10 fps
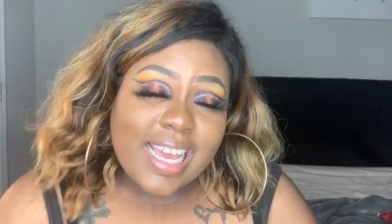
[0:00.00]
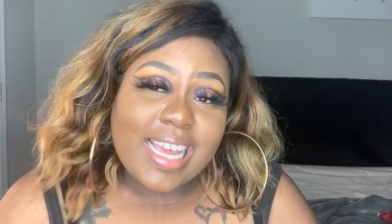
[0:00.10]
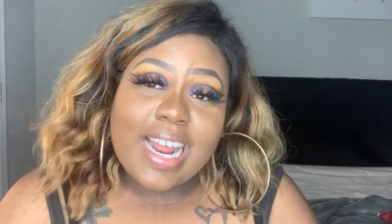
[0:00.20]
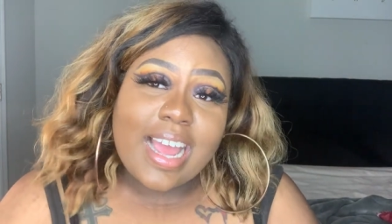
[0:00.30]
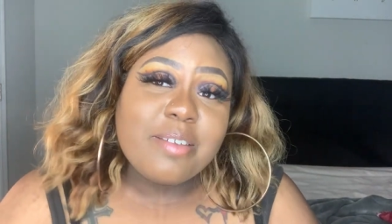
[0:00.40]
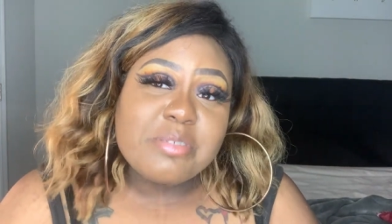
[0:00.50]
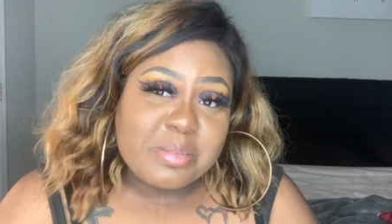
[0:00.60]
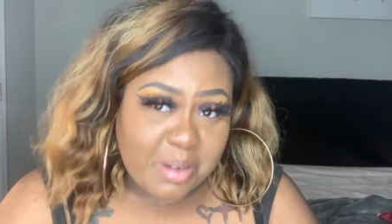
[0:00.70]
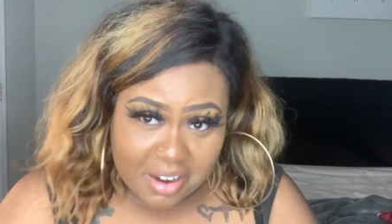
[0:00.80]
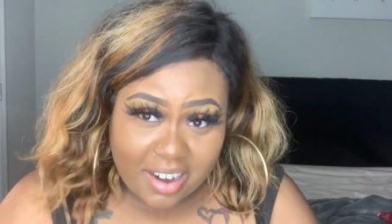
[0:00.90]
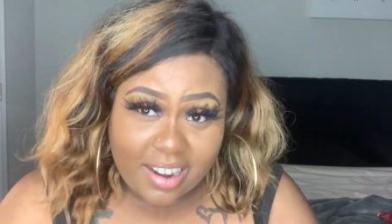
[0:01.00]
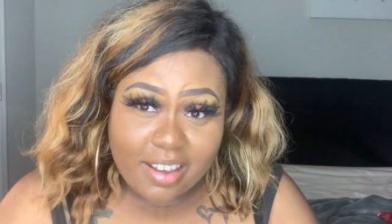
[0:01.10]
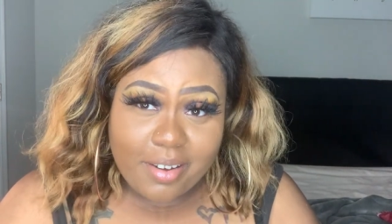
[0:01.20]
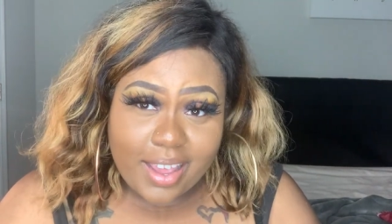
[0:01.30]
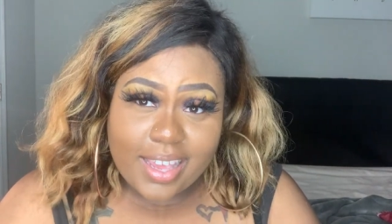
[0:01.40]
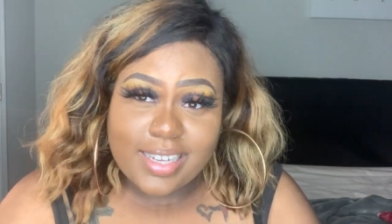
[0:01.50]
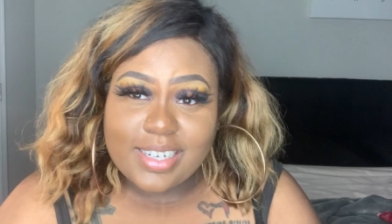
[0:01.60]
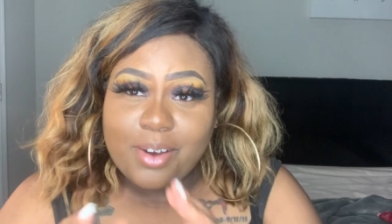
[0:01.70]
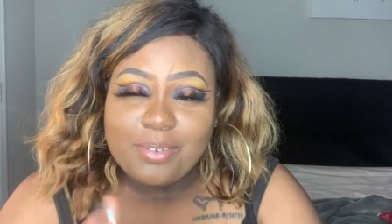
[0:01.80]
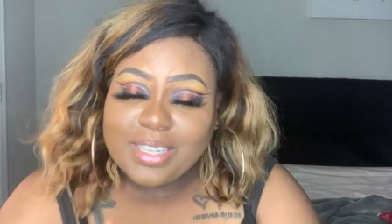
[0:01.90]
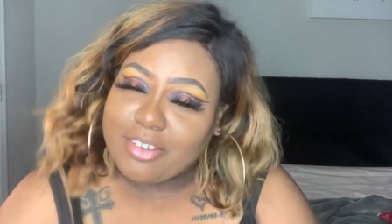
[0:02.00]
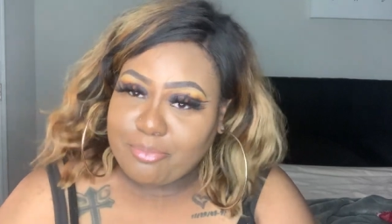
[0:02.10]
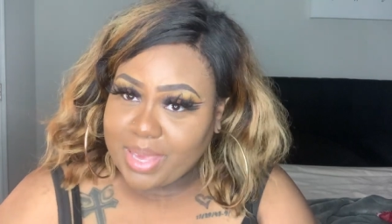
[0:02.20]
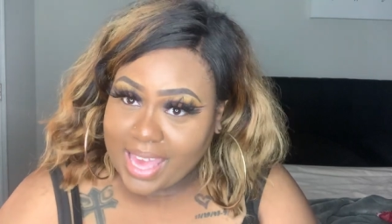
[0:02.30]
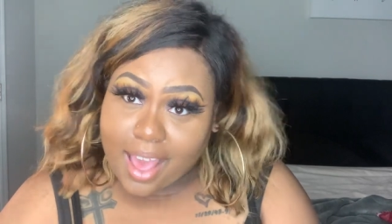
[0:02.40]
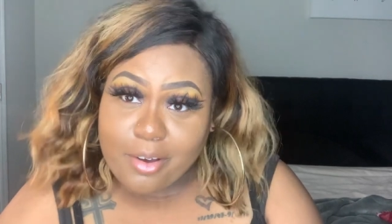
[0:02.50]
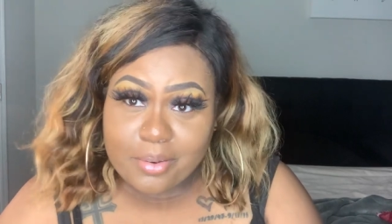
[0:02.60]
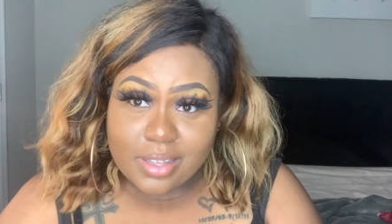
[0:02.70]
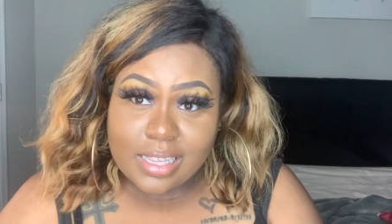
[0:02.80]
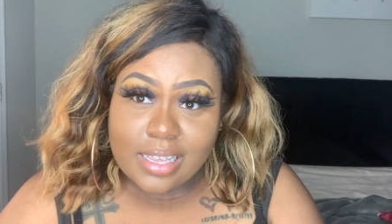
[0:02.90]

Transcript: and I am smart, okay? Don't leave me out.